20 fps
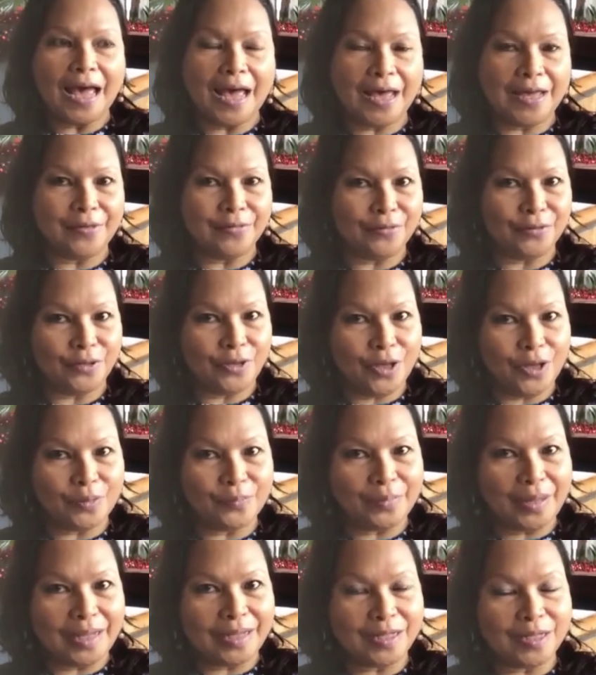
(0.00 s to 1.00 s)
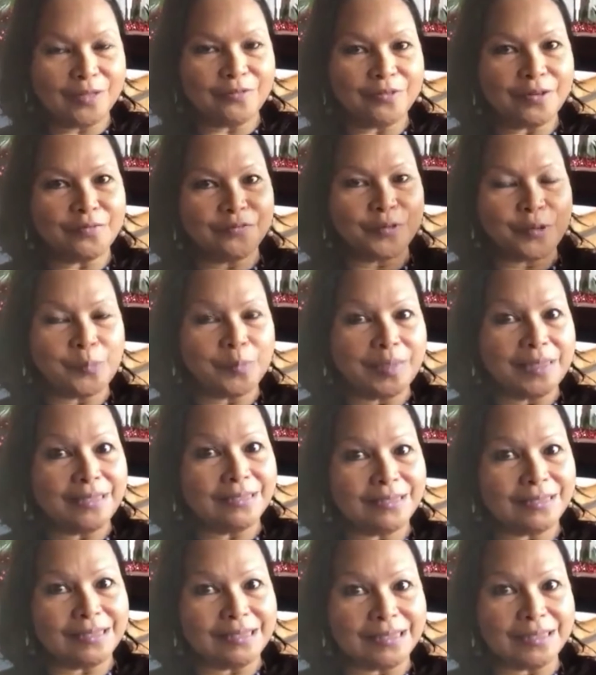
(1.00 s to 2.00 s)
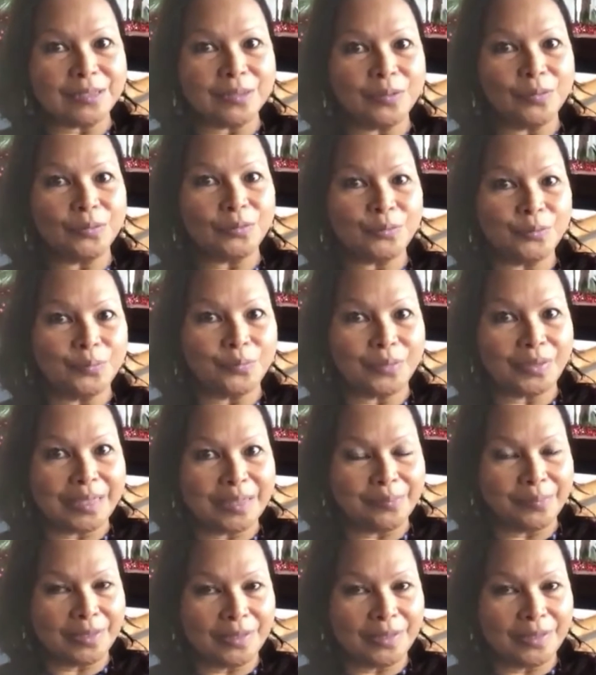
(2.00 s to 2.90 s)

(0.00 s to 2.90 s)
I thought my girlfriend from Italy is going to bring,